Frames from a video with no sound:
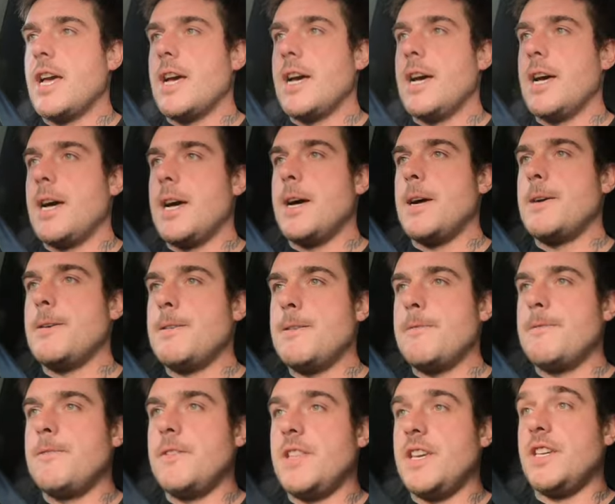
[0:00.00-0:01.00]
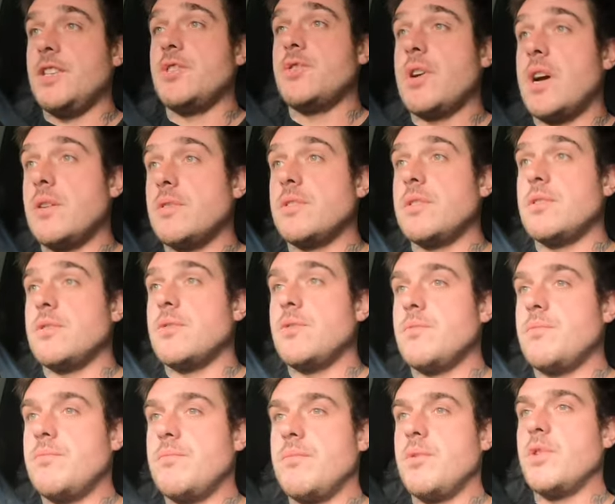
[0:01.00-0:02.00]
uh, for these trousers. A
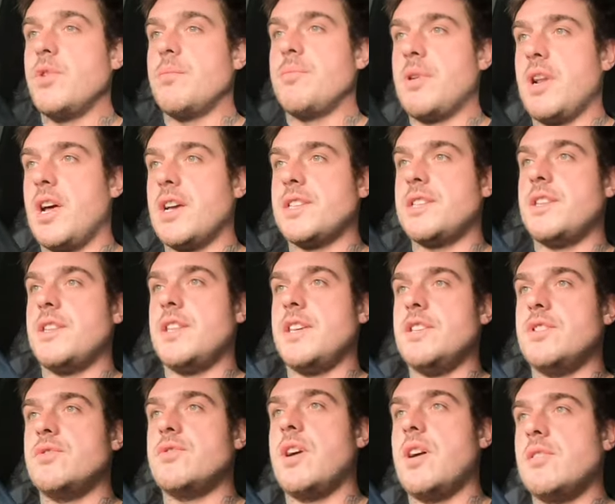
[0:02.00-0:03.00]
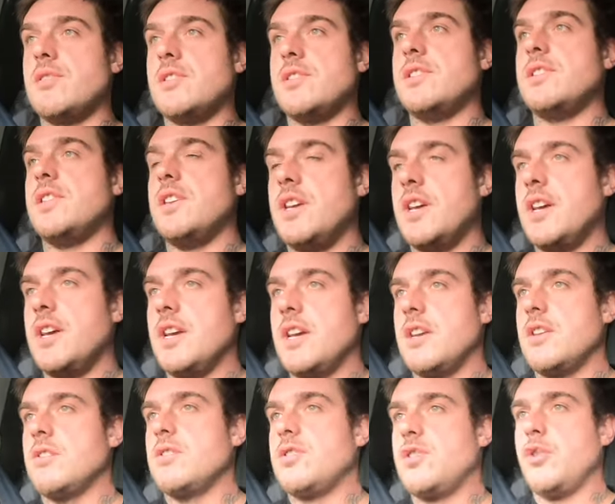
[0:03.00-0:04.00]
good good plus to these trousers
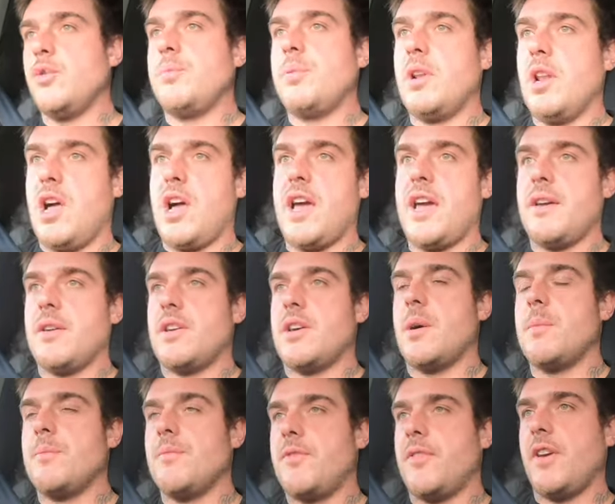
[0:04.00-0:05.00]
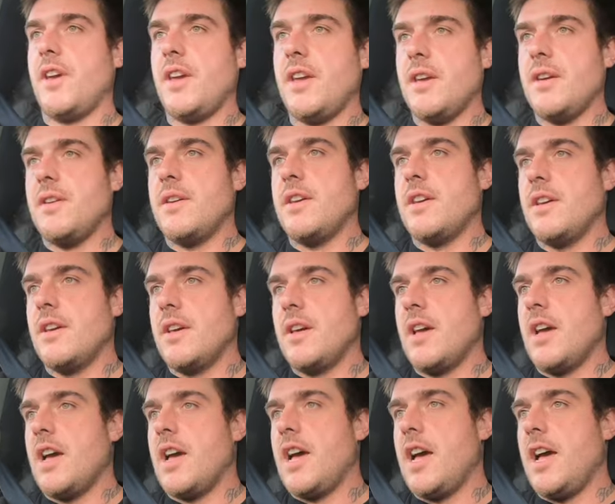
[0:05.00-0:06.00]
super light, comfy.
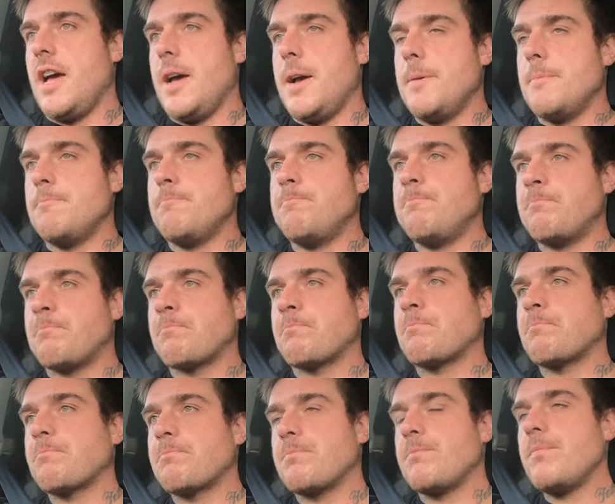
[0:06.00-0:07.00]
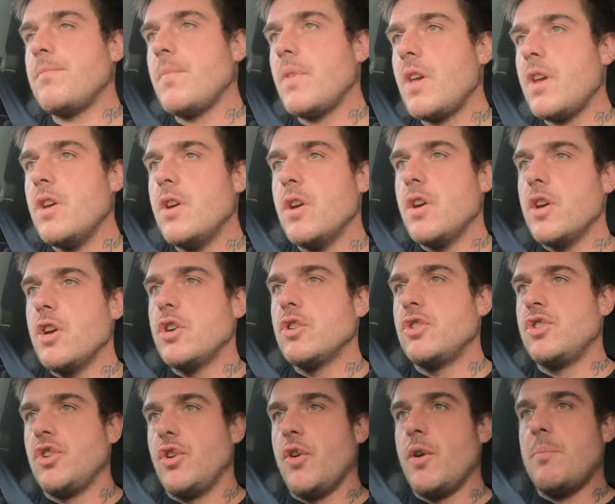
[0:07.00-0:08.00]
Um,
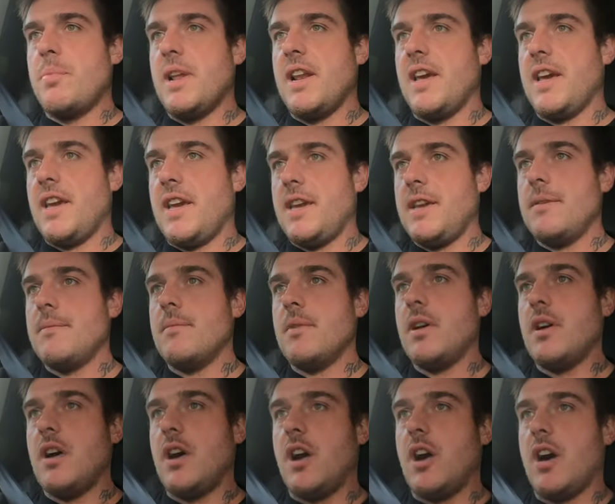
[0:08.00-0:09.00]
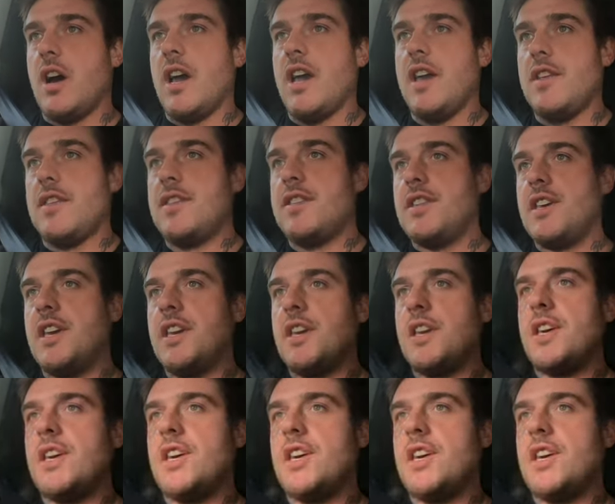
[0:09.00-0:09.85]
durability, I think